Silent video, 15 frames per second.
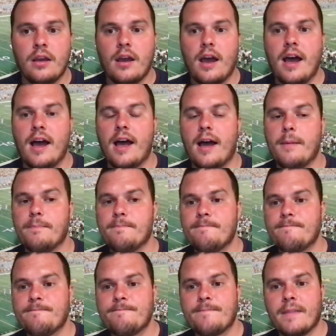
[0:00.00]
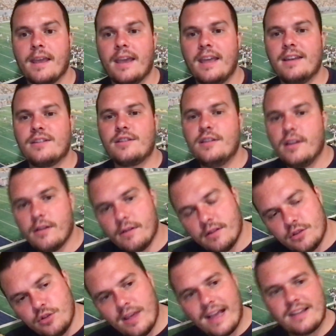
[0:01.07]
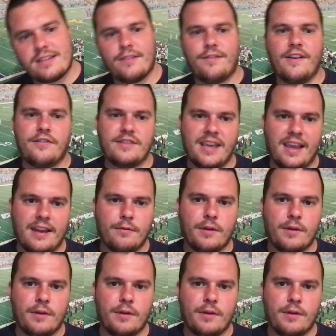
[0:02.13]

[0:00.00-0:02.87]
In 2015,